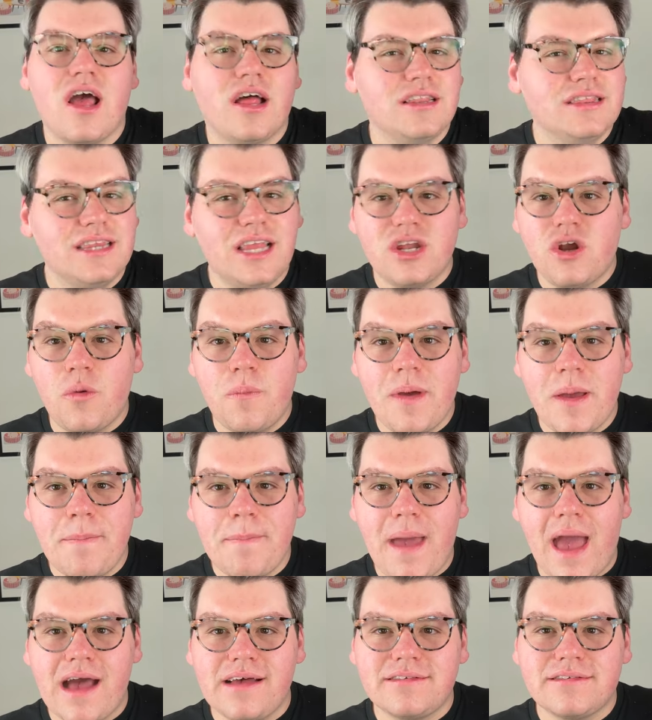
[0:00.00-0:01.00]
little bit
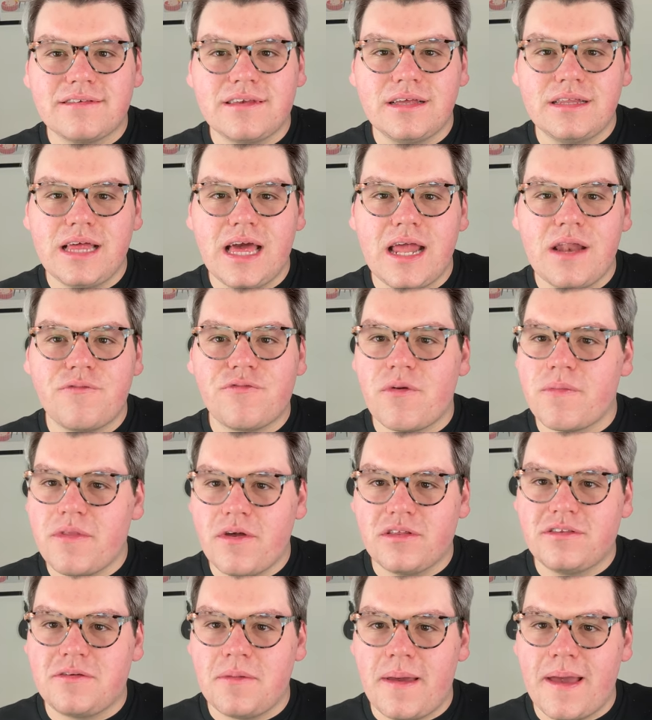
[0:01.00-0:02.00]
masculine from
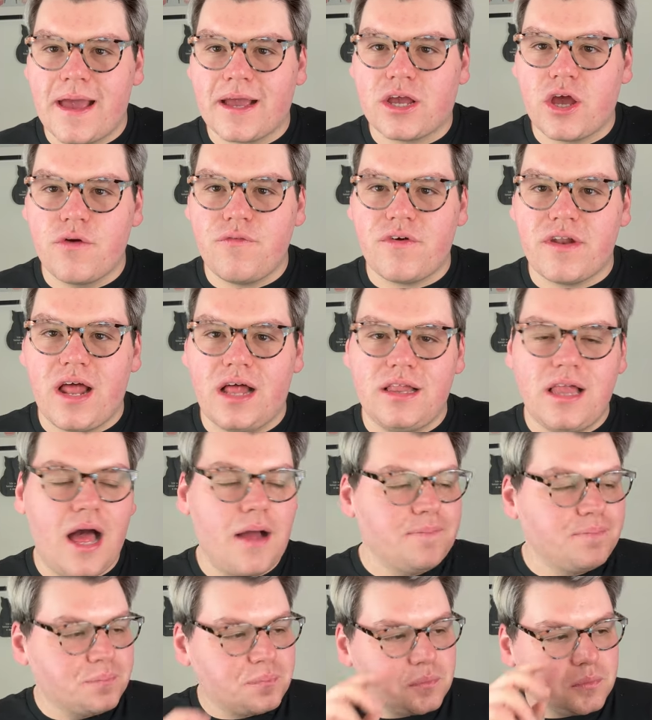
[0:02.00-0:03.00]
the tobacco
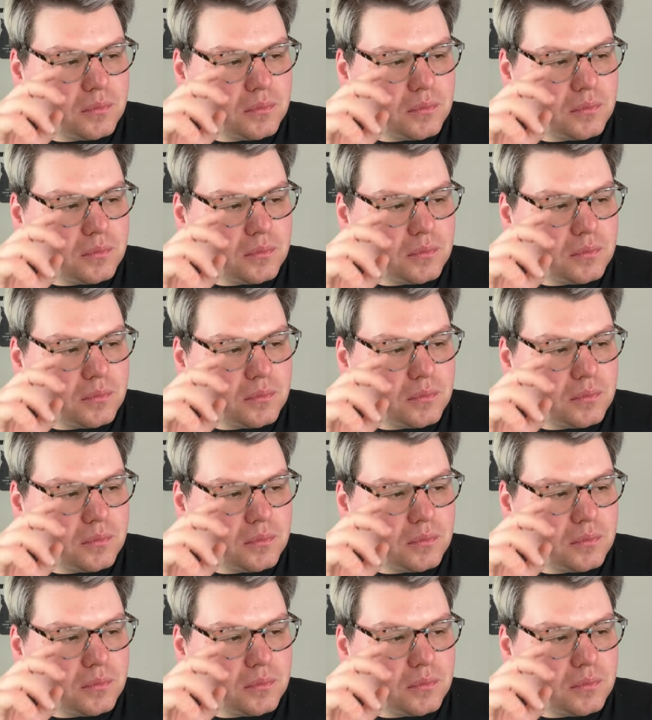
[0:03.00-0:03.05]
vanilla,